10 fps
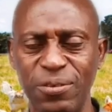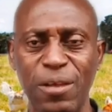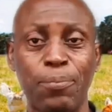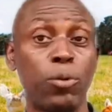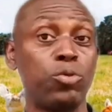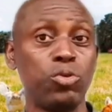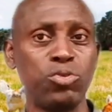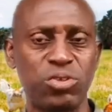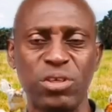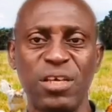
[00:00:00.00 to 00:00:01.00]
they
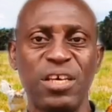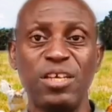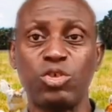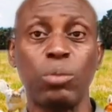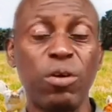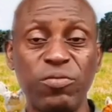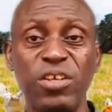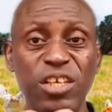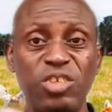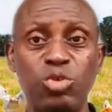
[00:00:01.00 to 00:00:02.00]
produce in some of
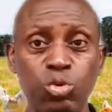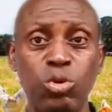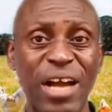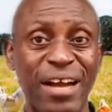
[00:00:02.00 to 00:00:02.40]
these nook